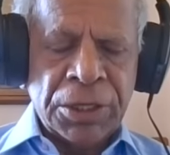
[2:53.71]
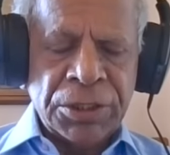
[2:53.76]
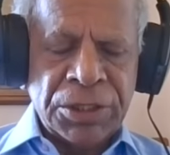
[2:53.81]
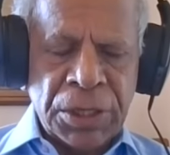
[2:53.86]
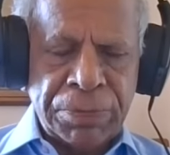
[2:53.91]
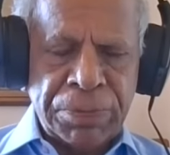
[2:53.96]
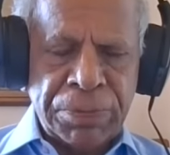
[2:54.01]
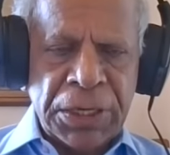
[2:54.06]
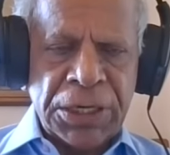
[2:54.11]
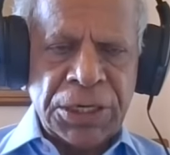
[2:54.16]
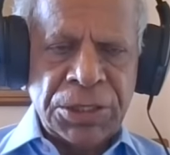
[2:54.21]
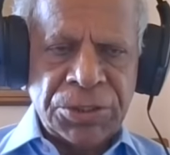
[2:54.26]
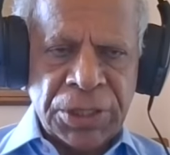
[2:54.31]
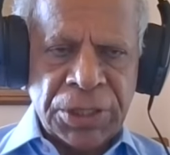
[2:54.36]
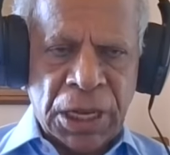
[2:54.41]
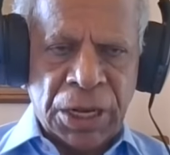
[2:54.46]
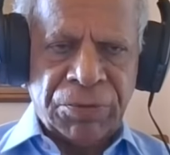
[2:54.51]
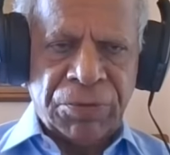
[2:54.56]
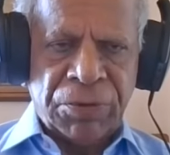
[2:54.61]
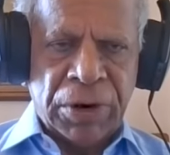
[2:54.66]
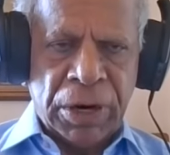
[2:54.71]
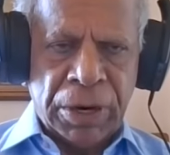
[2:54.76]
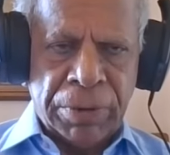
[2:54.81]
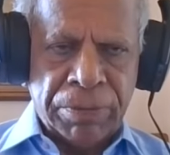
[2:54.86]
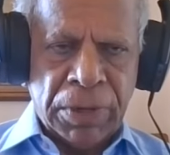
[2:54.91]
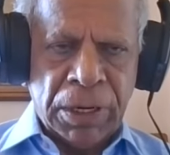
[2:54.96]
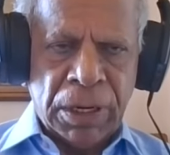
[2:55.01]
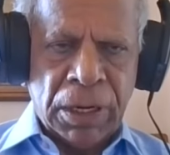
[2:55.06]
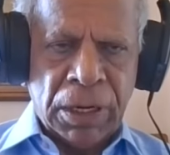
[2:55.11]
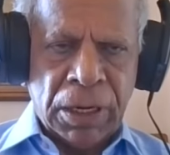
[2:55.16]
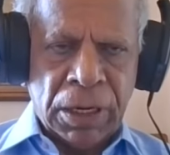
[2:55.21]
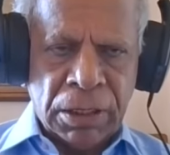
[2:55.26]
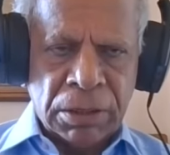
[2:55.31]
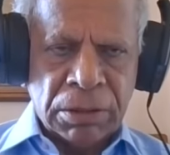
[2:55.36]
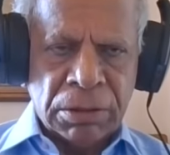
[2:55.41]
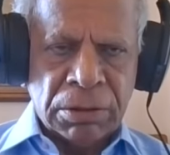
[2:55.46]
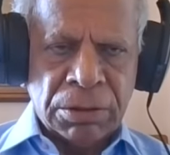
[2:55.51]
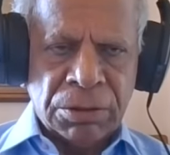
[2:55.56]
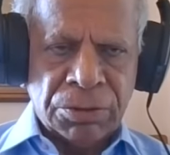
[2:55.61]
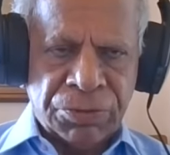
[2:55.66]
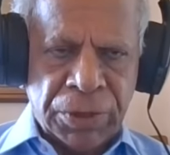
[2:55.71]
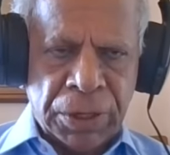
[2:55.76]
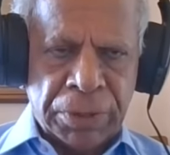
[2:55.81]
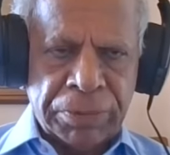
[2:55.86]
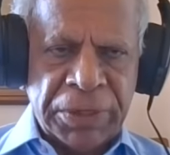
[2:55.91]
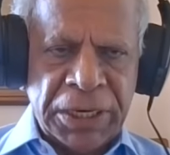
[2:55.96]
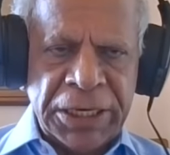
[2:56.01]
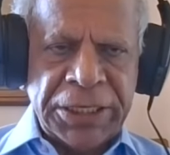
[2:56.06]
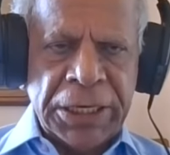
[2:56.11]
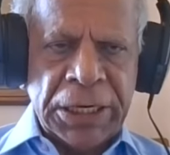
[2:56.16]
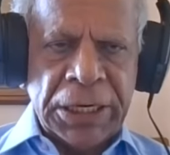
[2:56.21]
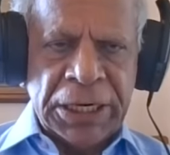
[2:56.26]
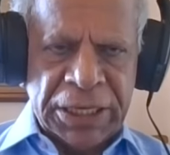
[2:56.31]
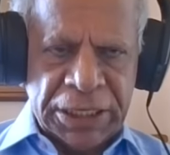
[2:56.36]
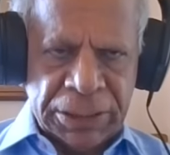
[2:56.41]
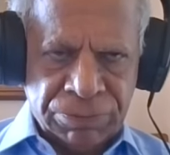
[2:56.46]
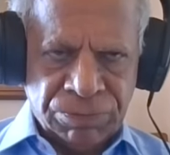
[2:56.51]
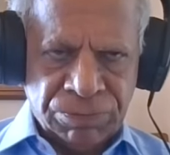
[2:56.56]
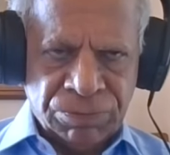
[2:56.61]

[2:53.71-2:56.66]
Submarines are from Italy.